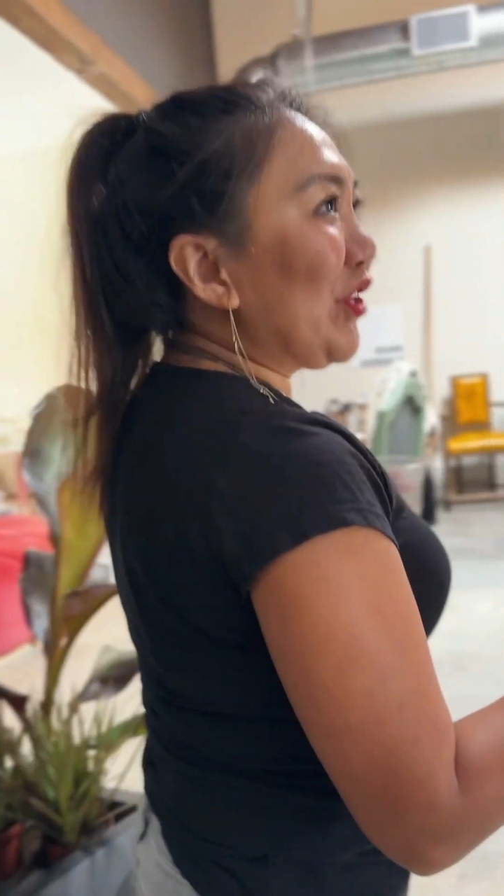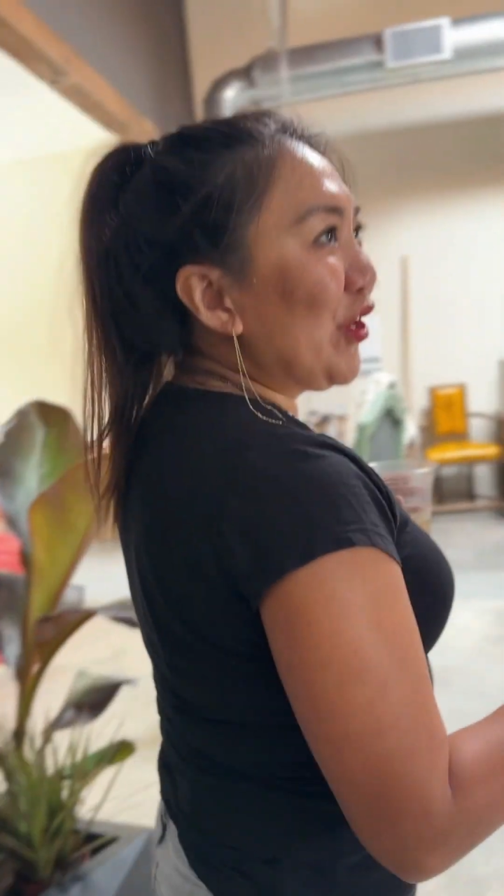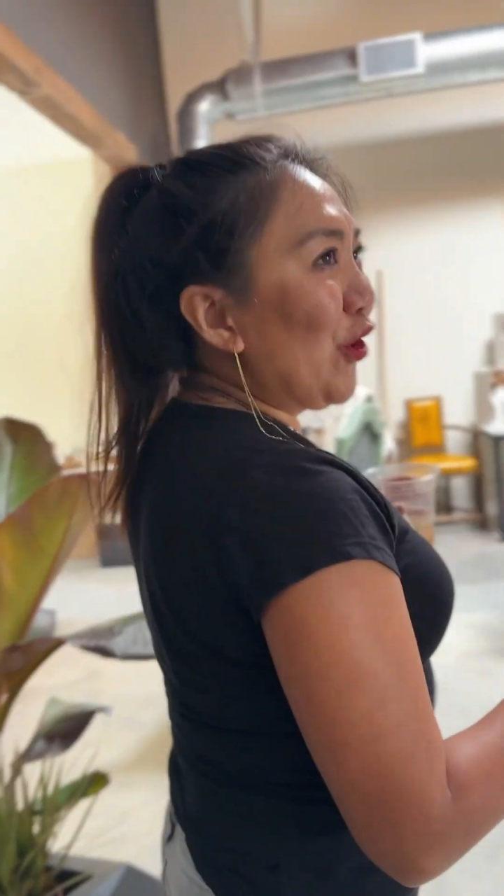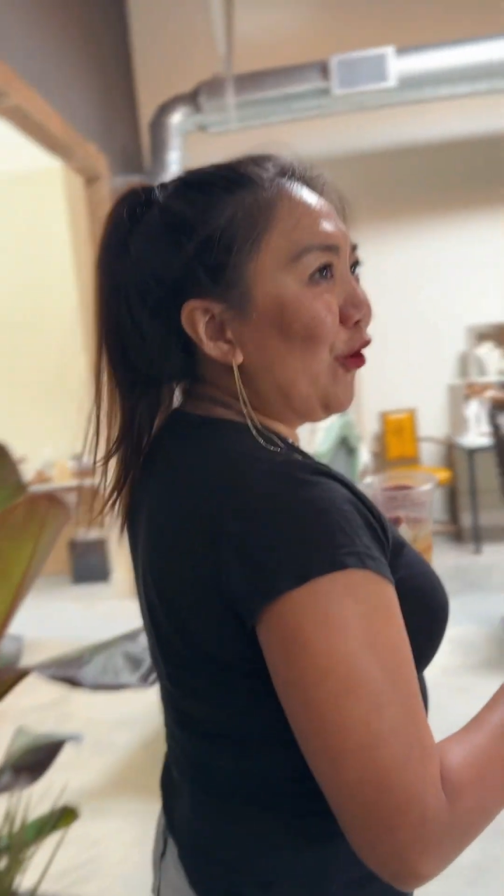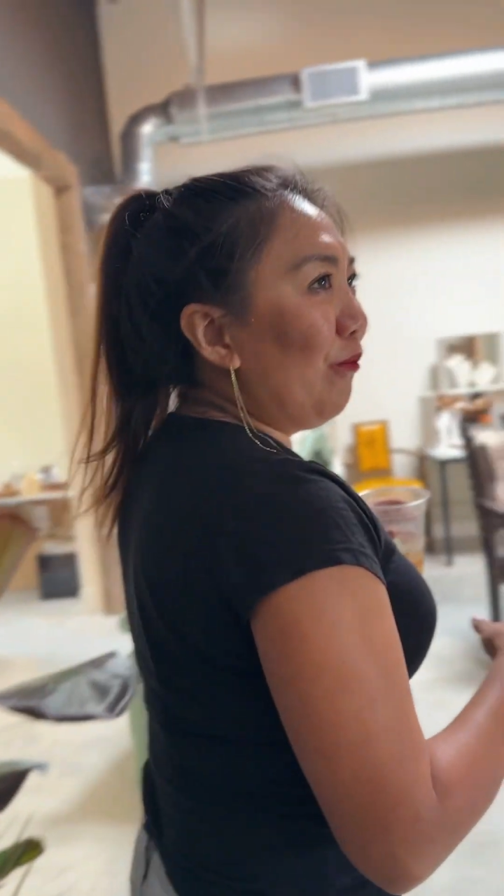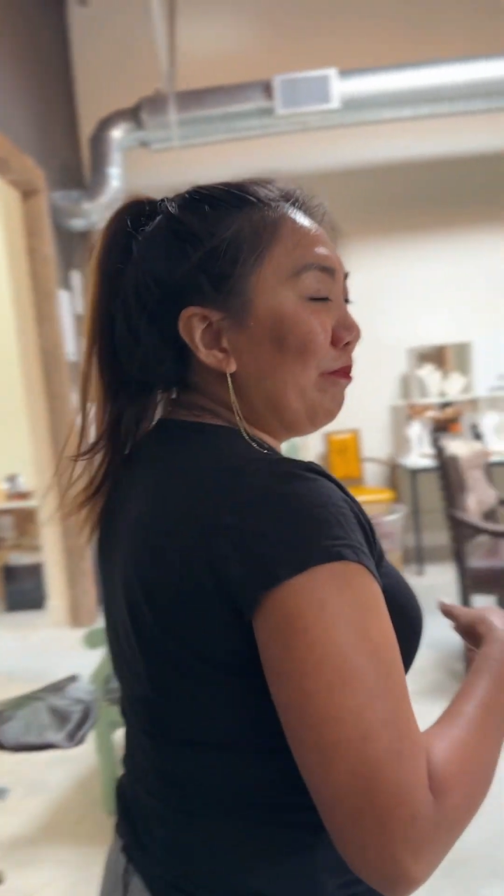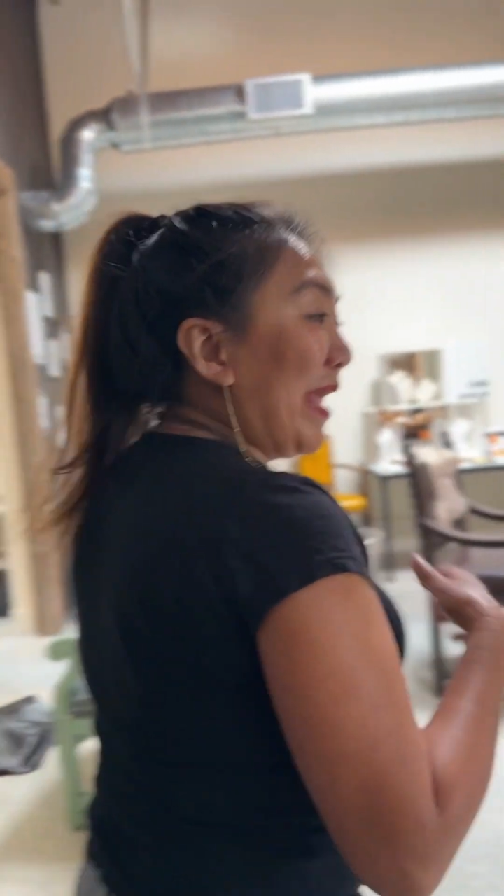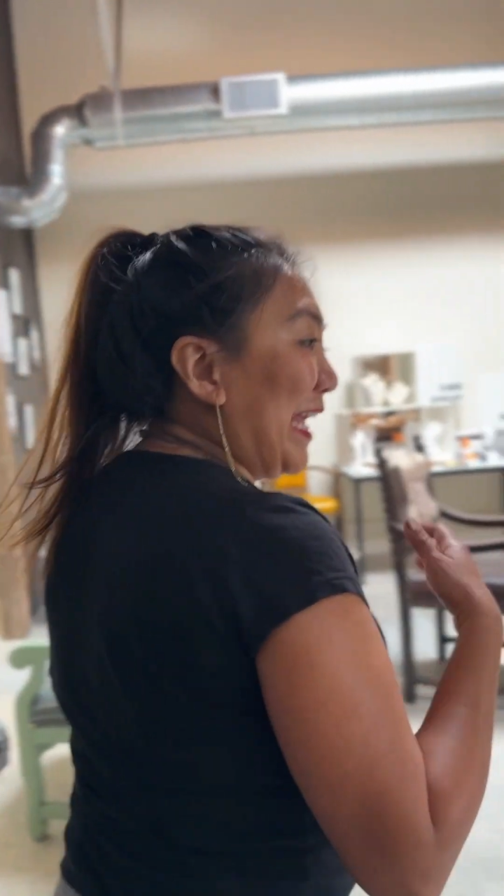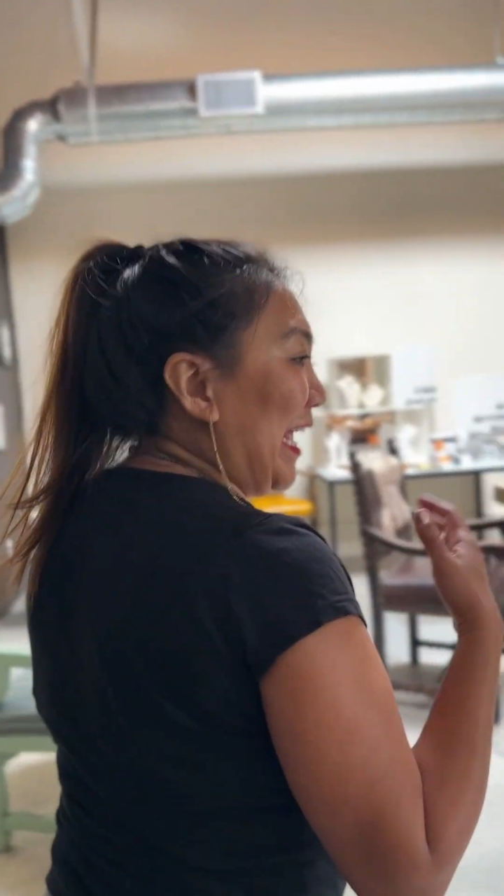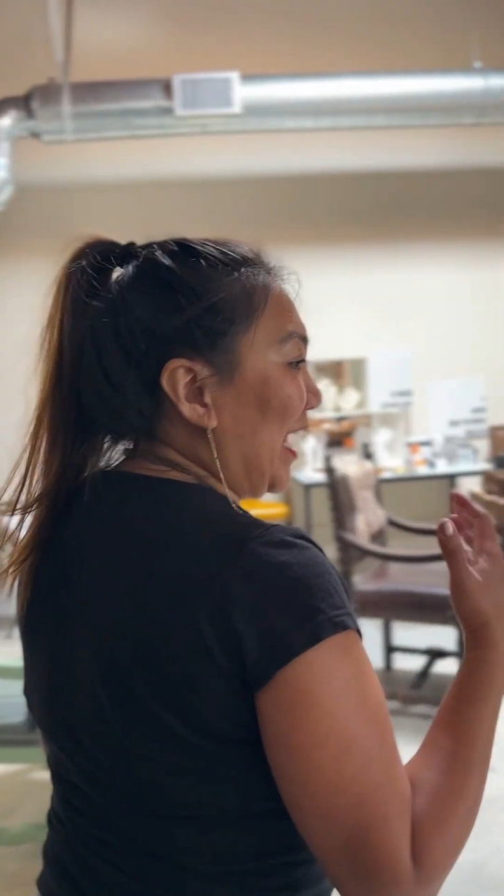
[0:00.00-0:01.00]
you know,
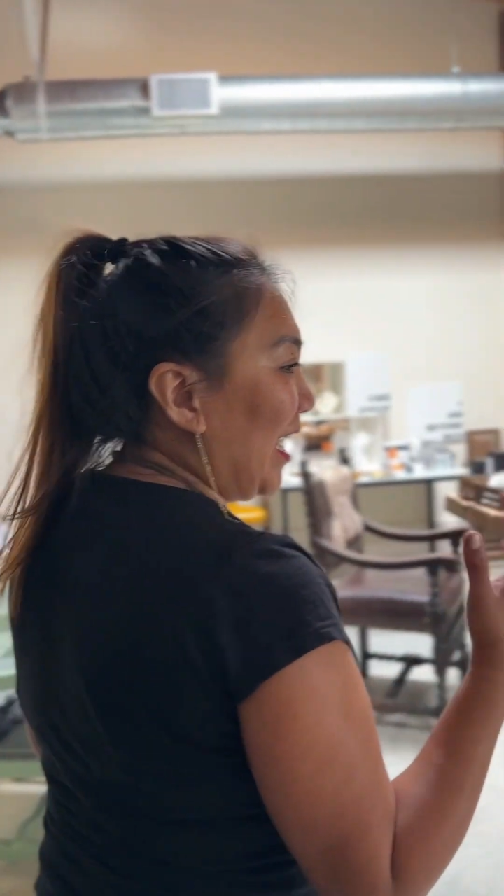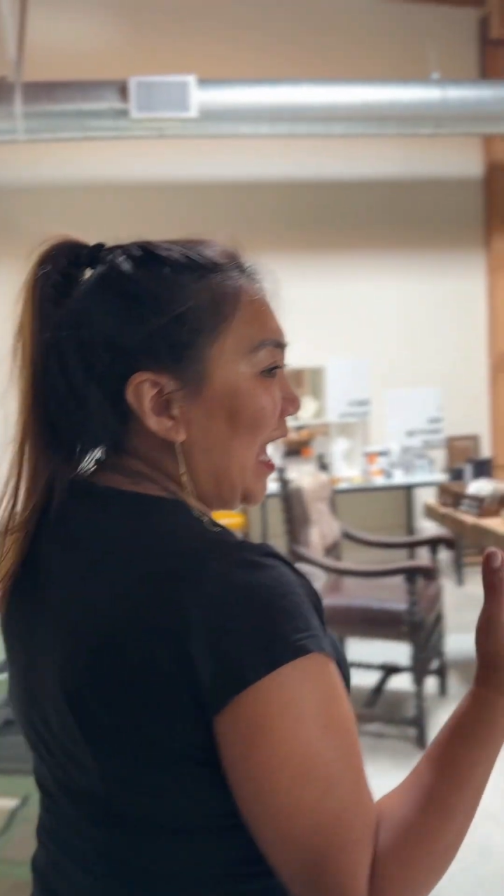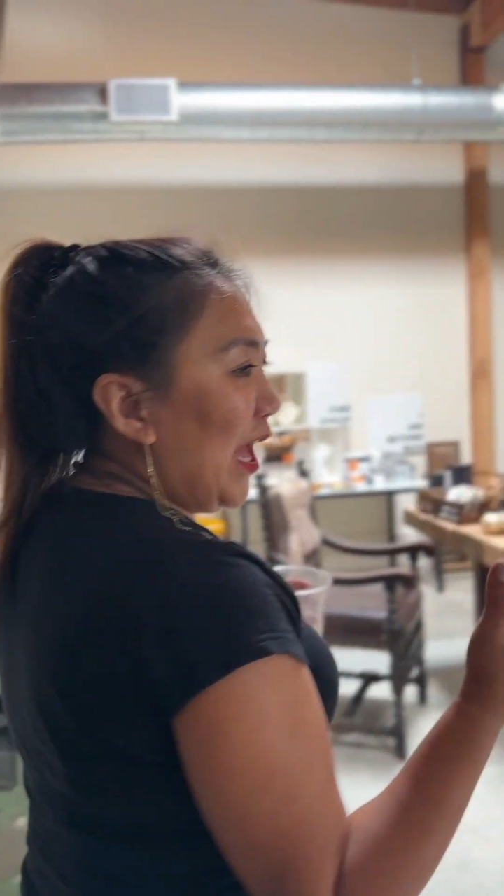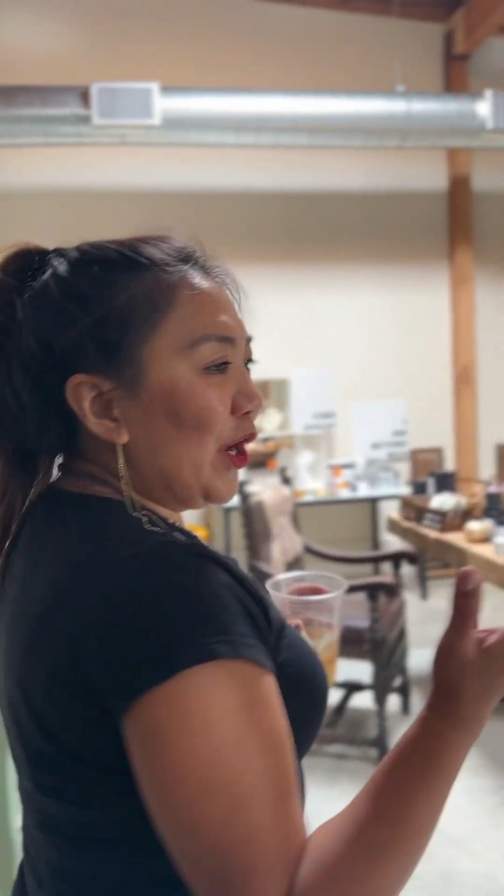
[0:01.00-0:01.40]
making,